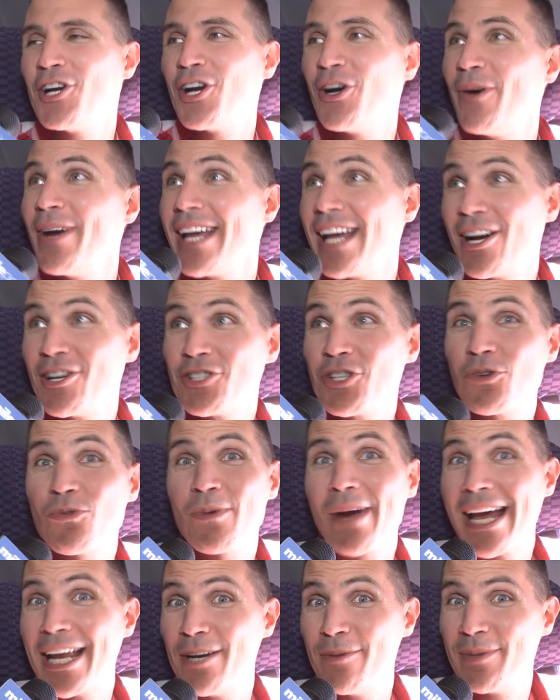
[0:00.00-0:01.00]
Going out to
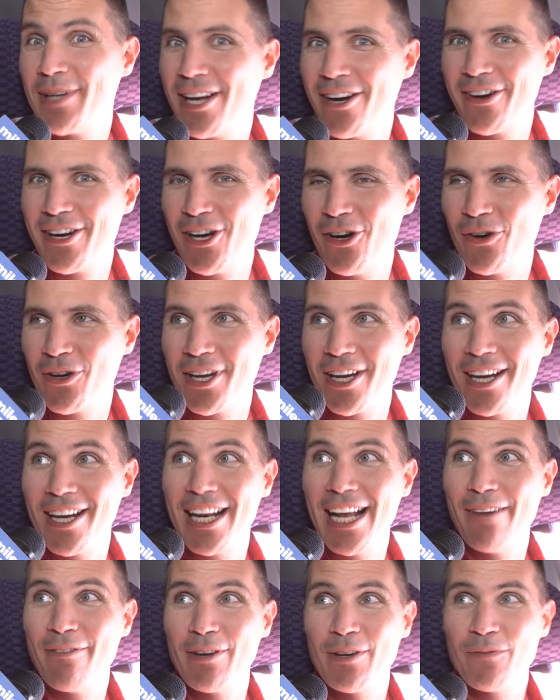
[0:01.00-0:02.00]
random karaoke
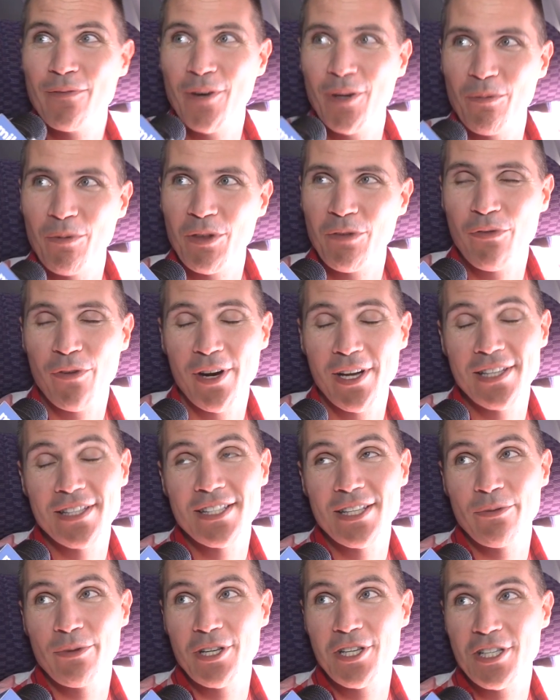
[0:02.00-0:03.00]
and having fun with
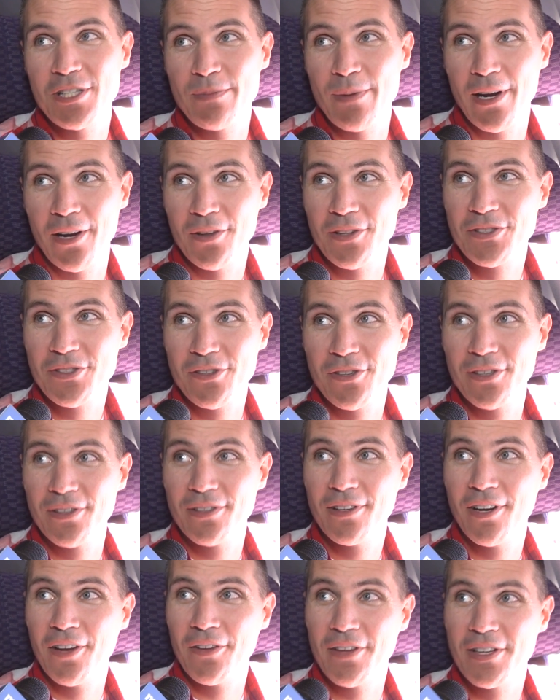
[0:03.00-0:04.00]
friends that we just met on
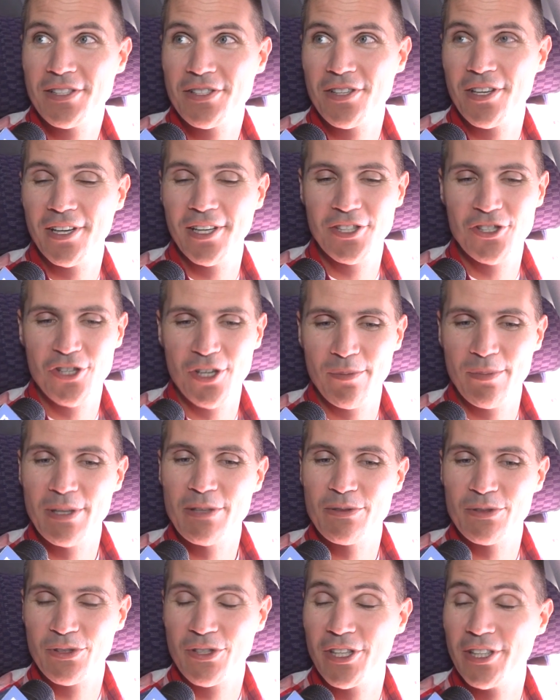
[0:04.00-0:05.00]
this trip,
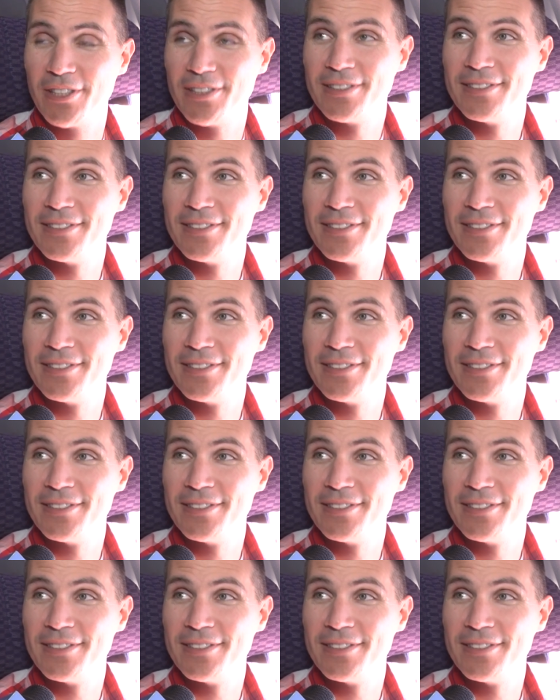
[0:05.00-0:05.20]
it was good.